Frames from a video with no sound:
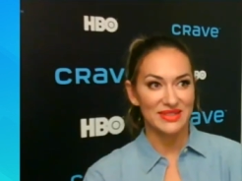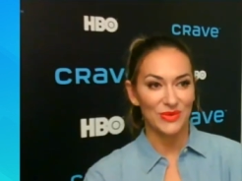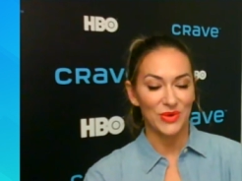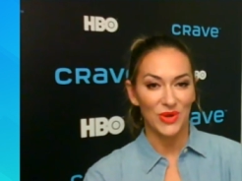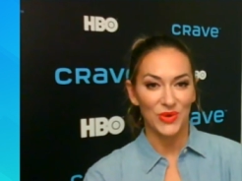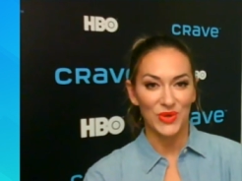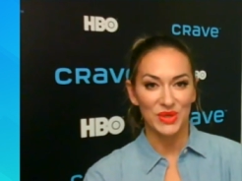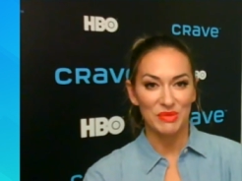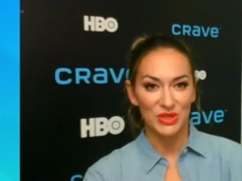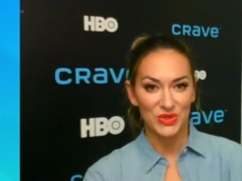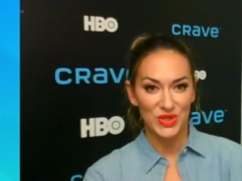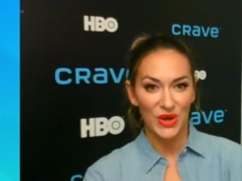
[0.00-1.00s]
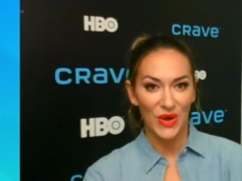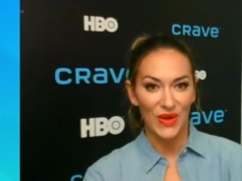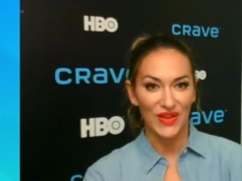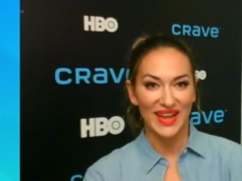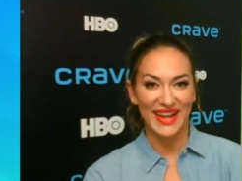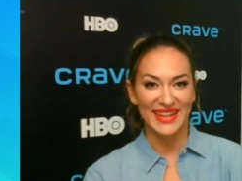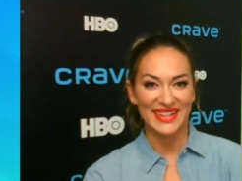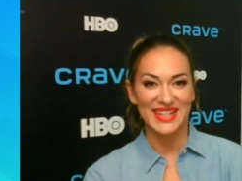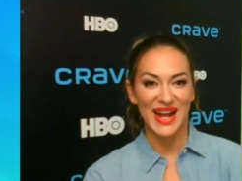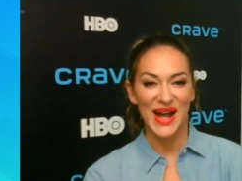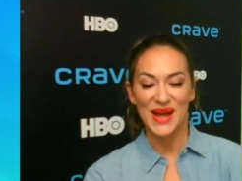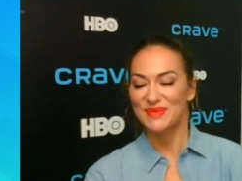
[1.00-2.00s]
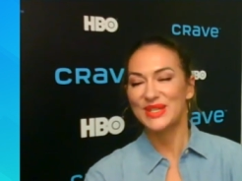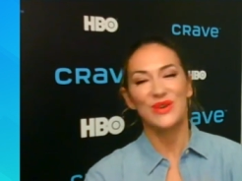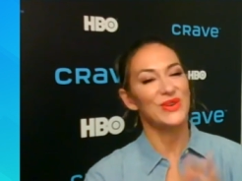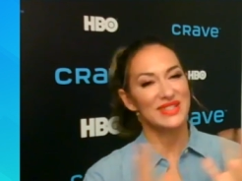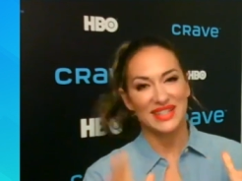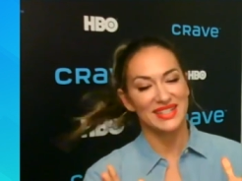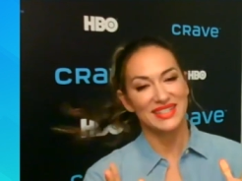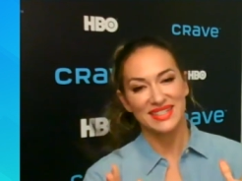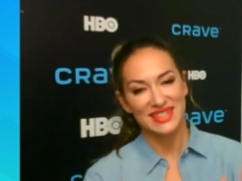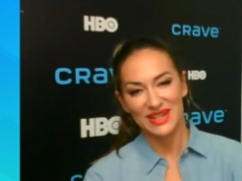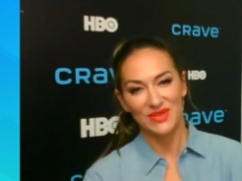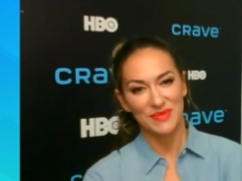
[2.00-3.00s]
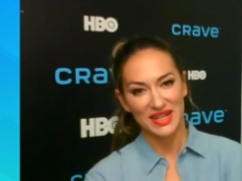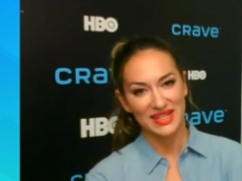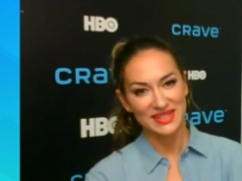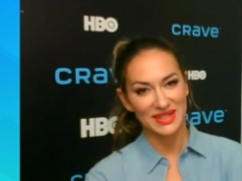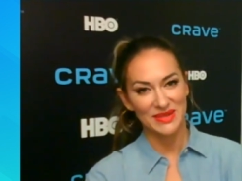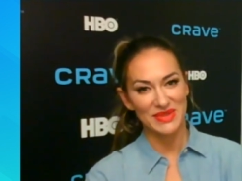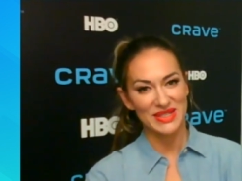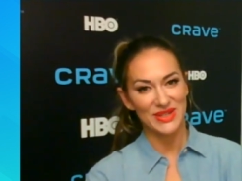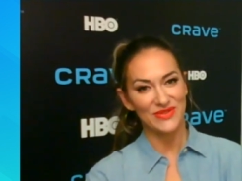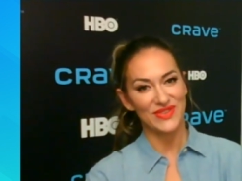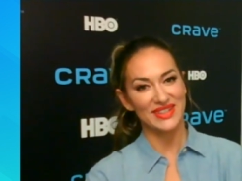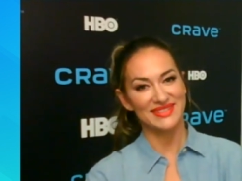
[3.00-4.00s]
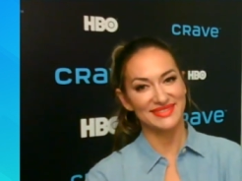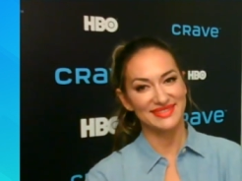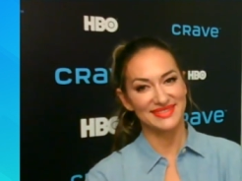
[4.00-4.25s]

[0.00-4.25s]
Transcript: So we're all going to Montreal, and I'm so excited to see everybody. It's going to be so fun.